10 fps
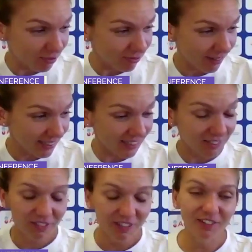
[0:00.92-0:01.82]
I
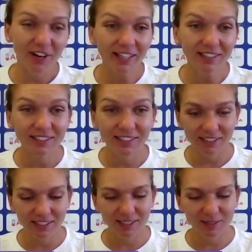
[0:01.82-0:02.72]
didn't feel great.
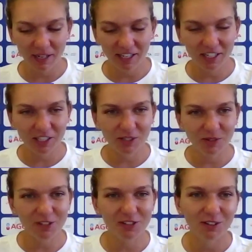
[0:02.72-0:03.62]
My energy
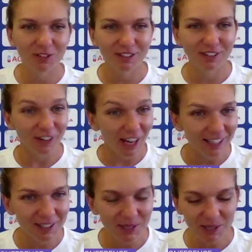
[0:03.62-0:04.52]
was not
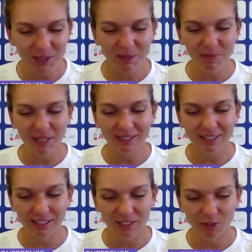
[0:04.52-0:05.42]
great, but
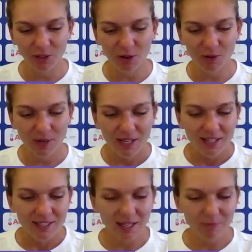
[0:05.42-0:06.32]
you know,
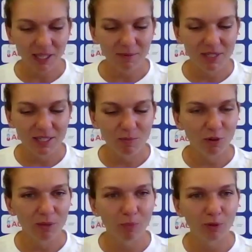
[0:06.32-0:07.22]
sometimes it's
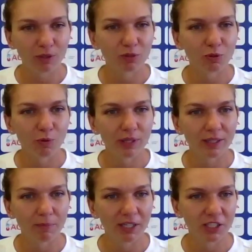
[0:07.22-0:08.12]
more important to win
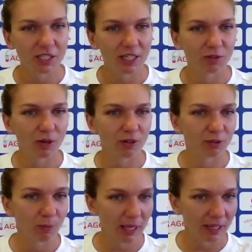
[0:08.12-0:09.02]
the matches that you are
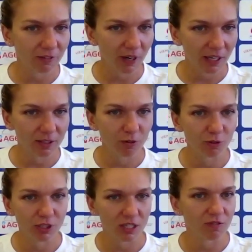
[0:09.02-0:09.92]
not playing great. You
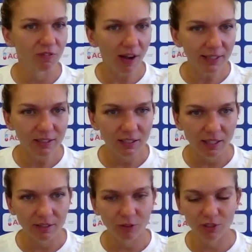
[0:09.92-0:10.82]
just fight
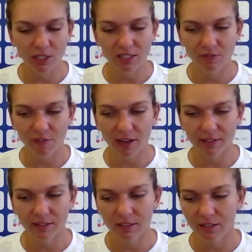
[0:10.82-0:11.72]
and you just
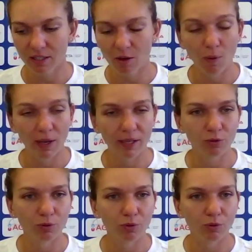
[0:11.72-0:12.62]
find a way
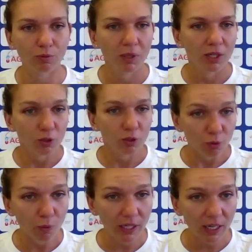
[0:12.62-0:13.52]
to
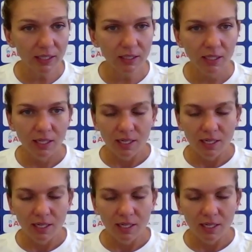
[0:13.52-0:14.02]
win it.